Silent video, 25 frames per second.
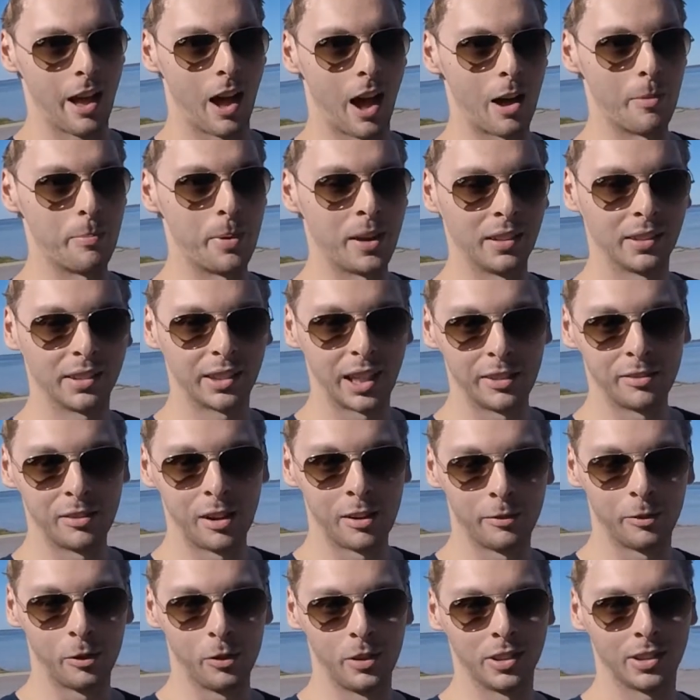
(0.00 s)
I've been saving
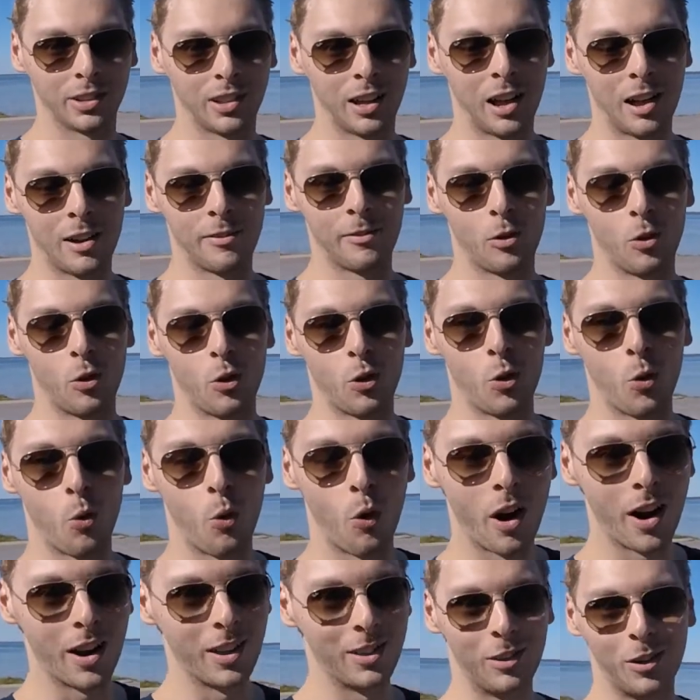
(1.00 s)
up for this car for
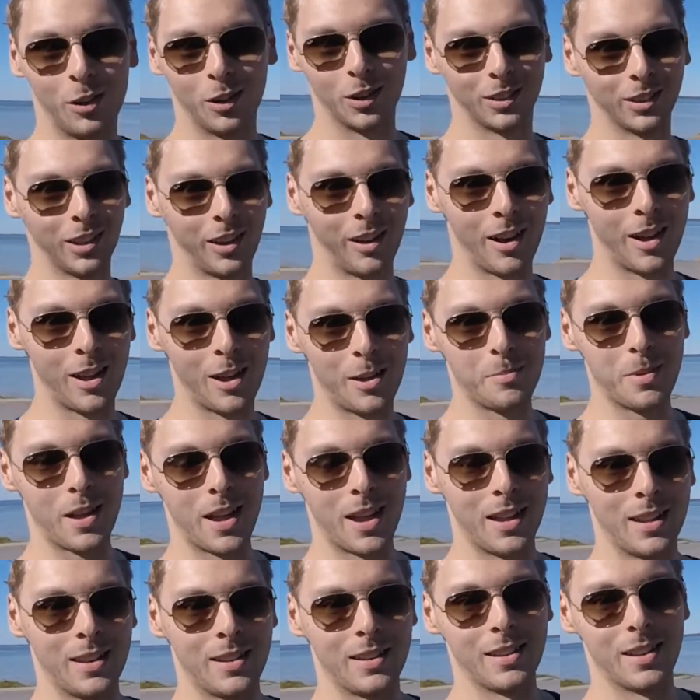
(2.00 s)
quite a long time,
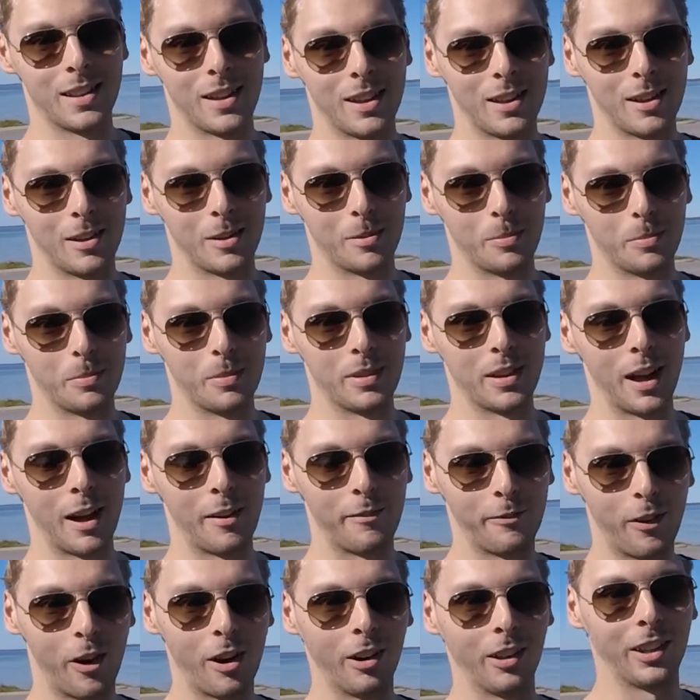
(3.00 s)
and I
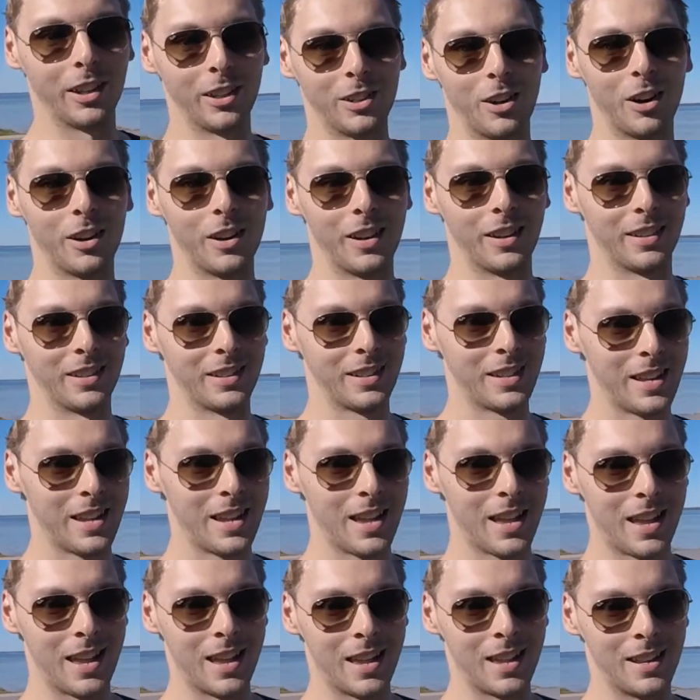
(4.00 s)
finally got it.
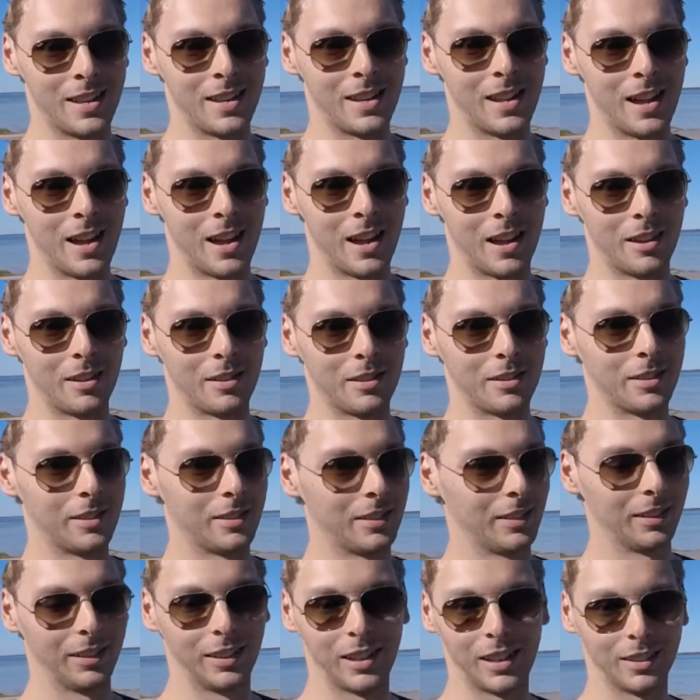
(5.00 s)
And
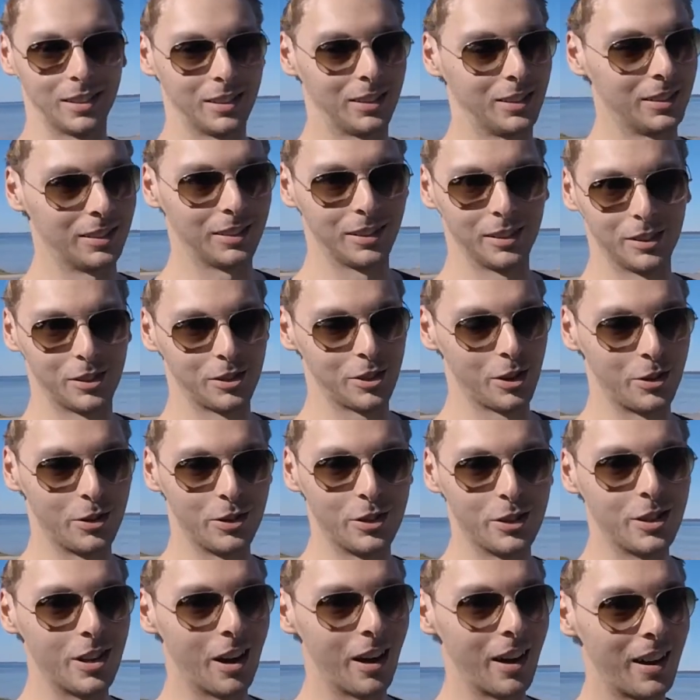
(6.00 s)
let's show
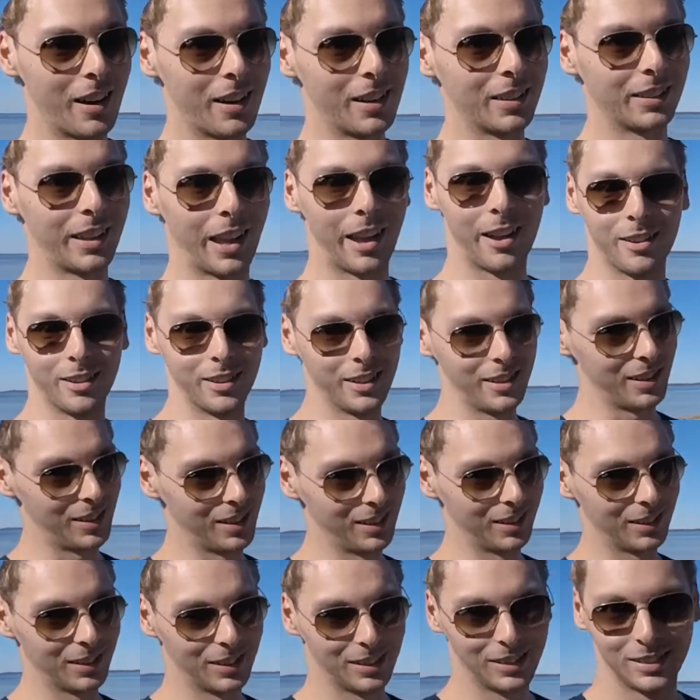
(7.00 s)
you guys how it
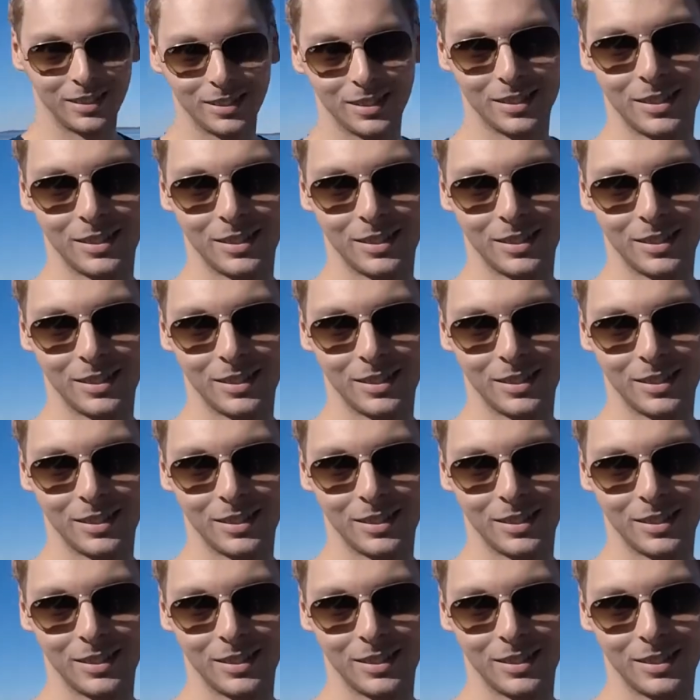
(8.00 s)
is.